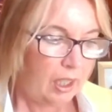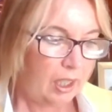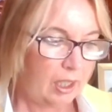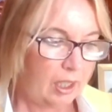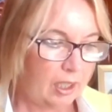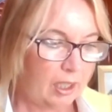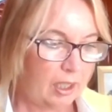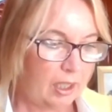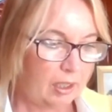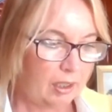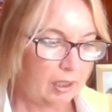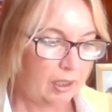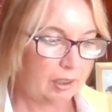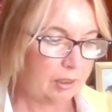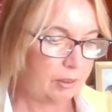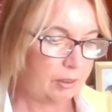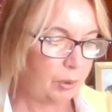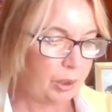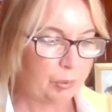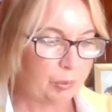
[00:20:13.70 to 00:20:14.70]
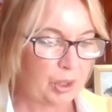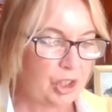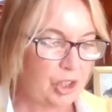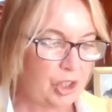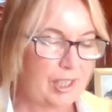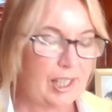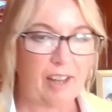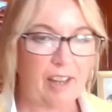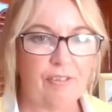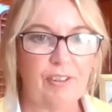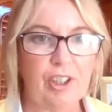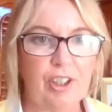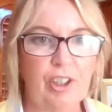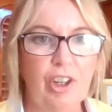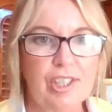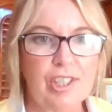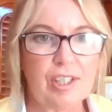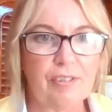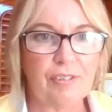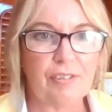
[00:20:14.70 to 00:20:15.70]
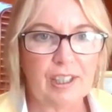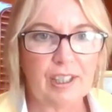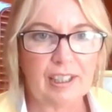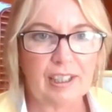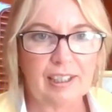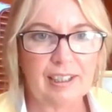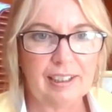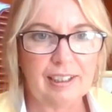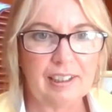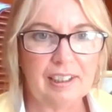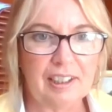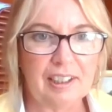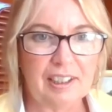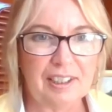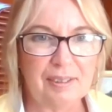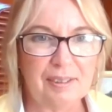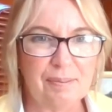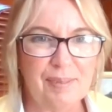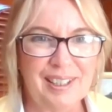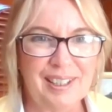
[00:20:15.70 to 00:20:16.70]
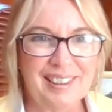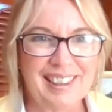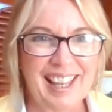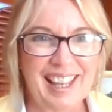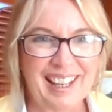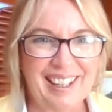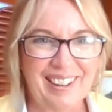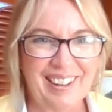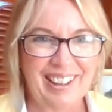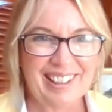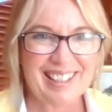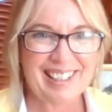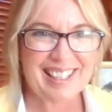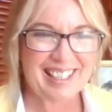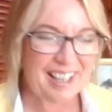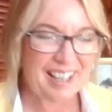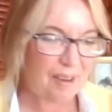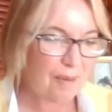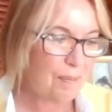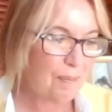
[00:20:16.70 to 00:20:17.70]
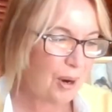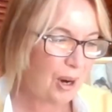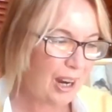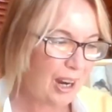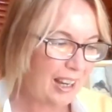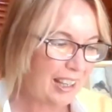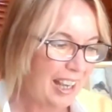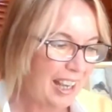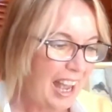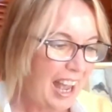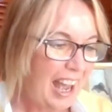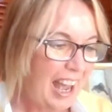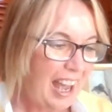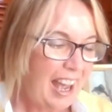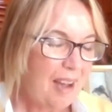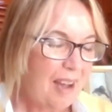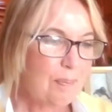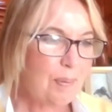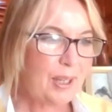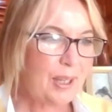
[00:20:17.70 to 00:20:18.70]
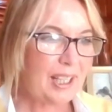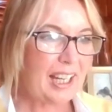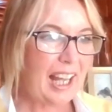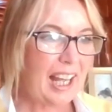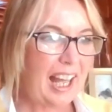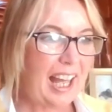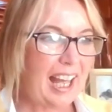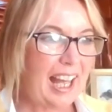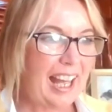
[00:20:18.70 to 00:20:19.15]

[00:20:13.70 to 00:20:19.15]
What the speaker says: what would you say, philosophy that I stand by. But